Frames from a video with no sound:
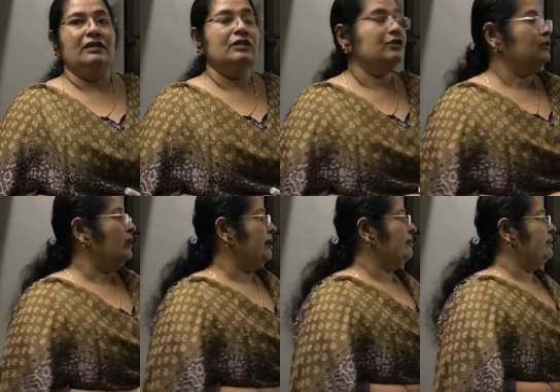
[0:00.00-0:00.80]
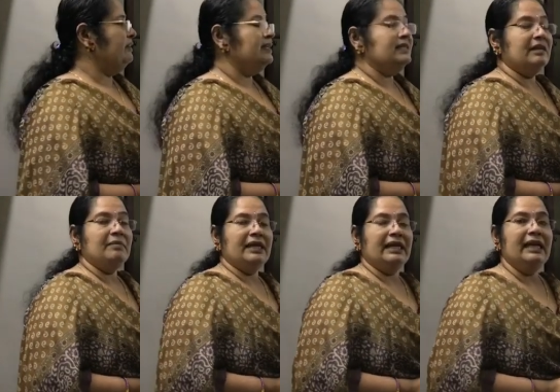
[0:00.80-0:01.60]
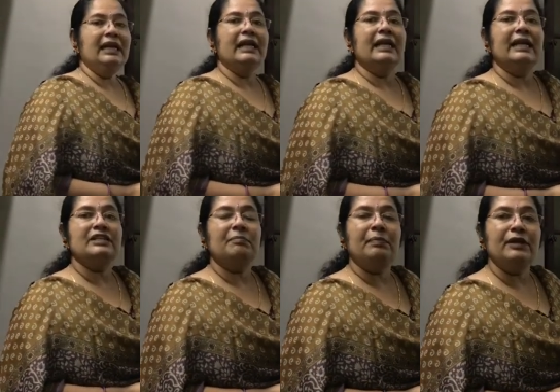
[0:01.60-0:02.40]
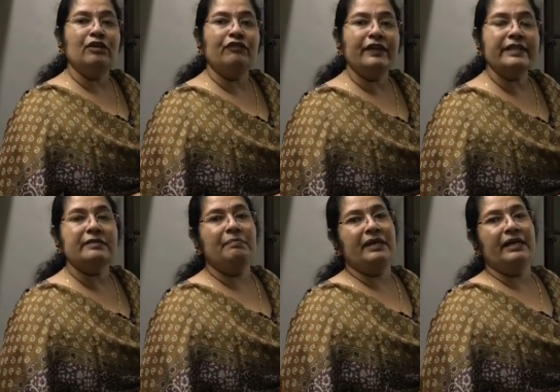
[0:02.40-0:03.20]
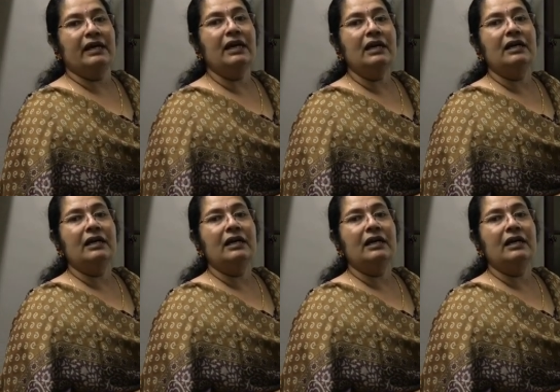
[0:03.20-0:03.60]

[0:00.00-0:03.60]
So I am giving the statement again. Let P of x be a